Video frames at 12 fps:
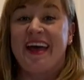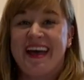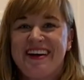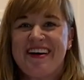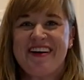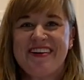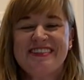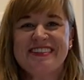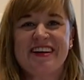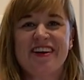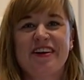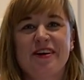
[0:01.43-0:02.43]
Hey y'all,
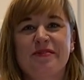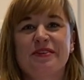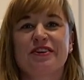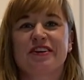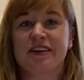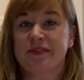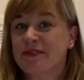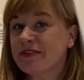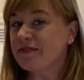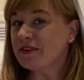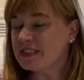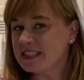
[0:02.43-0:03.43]
Sarah here with Cooking with
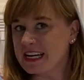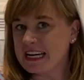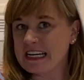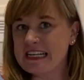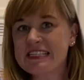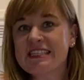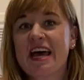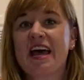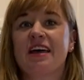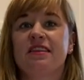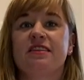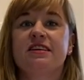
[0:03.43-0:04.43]
the First Ladies,
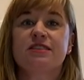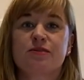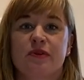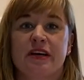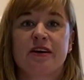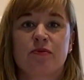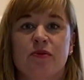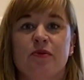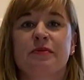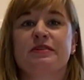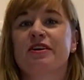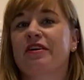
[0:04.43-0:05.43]
and this week we
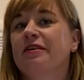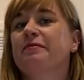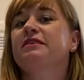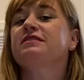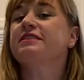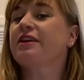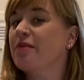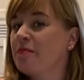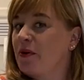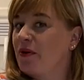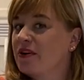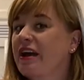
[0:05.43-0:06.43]
will be talking about Sarah
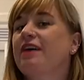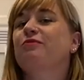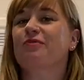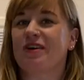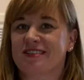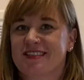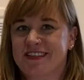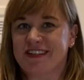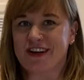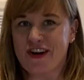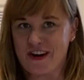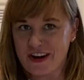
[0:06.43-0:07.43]
Polk and
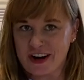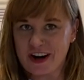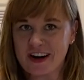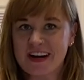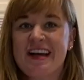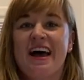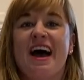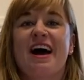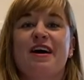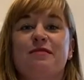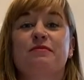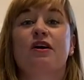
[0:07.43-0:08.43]
Rosalynn Carter.
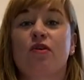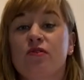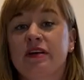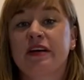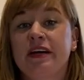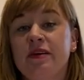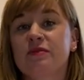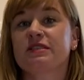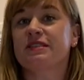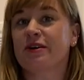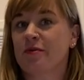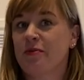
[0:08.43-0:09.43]
Um, not only was
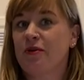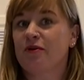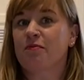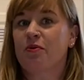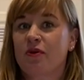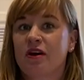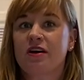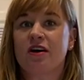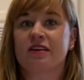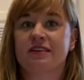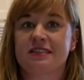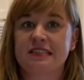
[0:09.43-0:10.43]
Sarah Polk born
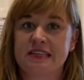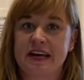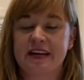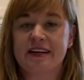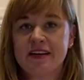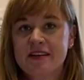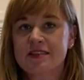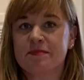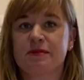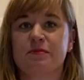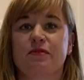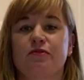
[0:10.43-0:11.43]
on this day,
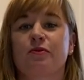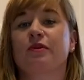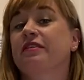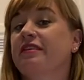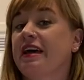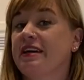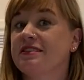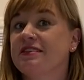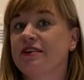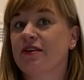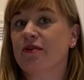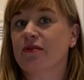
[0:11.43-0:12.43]
September 4th,
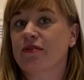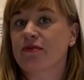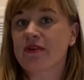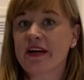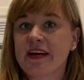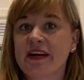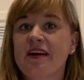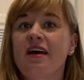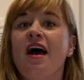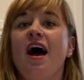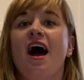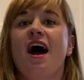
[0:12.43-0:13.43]
1803,
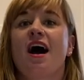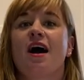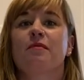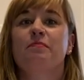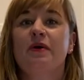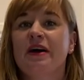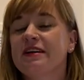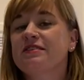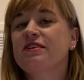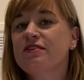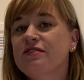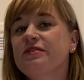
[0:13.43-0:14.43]
uh, but it's
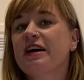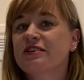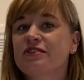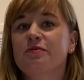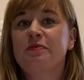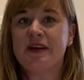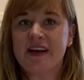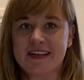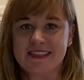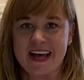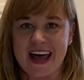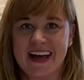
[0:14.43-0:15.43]
also National
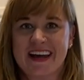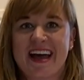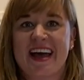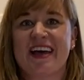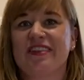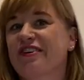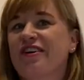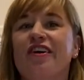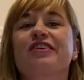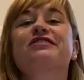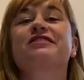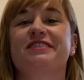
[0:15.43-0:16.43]
Peanut Day, and the
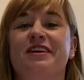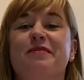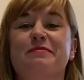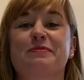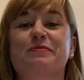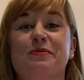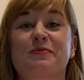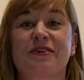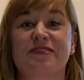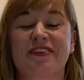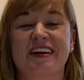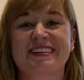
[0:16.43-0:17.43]
Carters could not be more
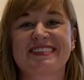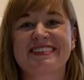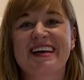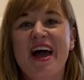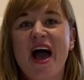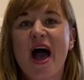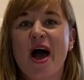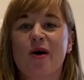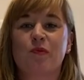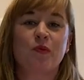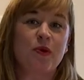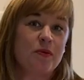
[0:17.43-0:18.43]
perfect.
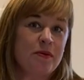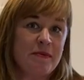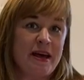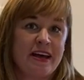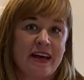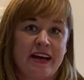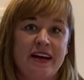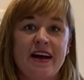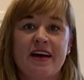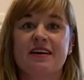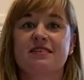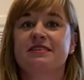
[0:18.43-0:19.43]
Um, we will be
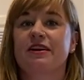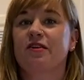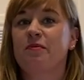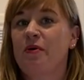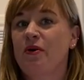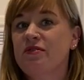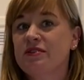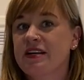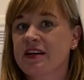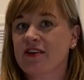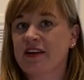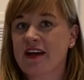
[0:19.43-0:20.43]
making uh, Sarah Polk's
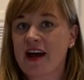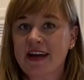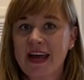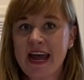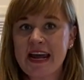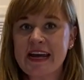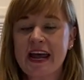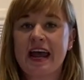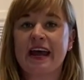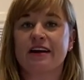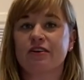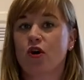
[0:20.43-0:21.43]
Hickory Nut Cake
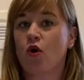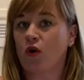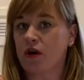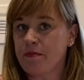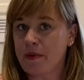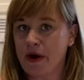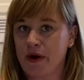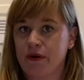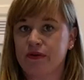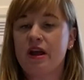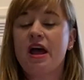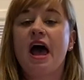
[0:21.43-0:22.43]
and Corn
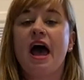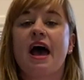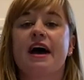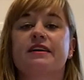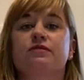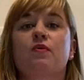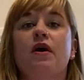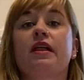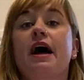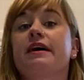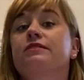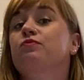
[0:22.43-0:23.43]
Pone, as well
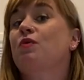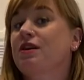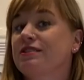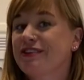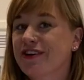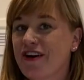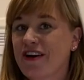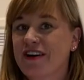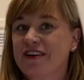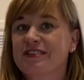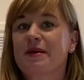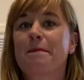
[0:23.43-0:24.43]
as Rosalynn
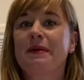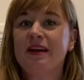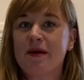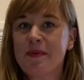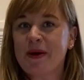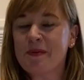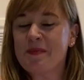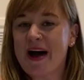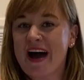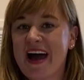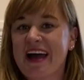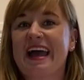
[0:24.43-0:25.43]
Carter's Peanut Butter
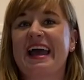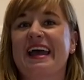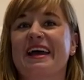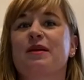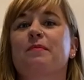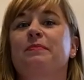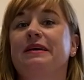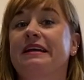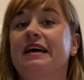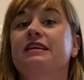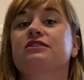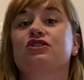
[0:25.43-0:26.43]
Pie and
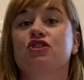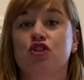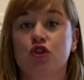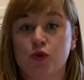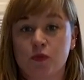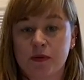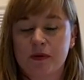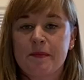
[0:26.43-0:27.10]
Peanut Soup.